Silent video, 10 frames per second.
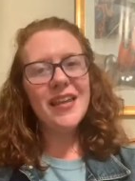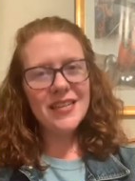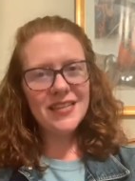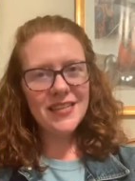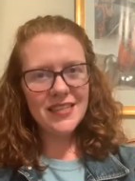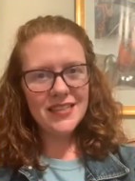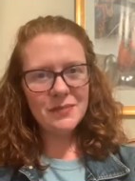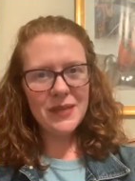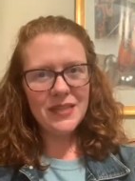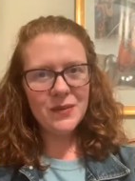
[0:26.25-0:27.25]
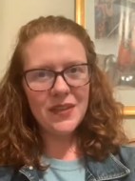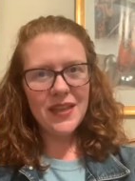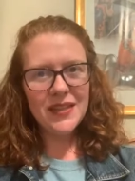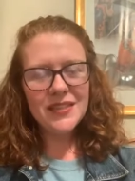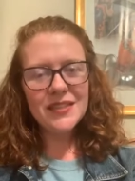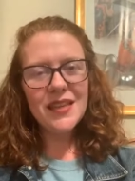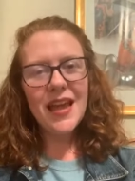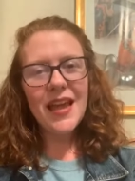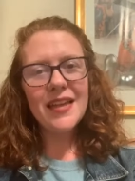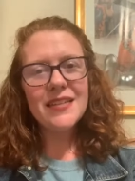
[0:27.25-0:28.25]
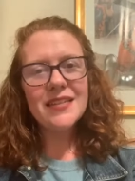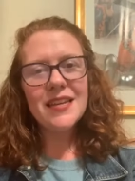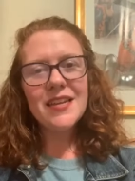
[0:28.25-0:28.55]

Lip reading: into this space with us and